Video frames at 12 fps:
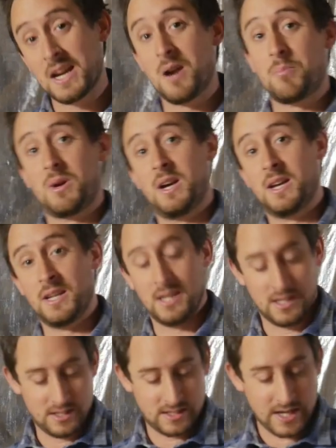up
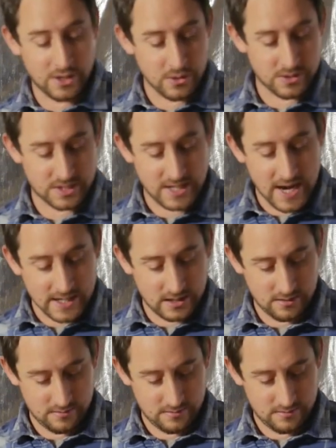a dado stack.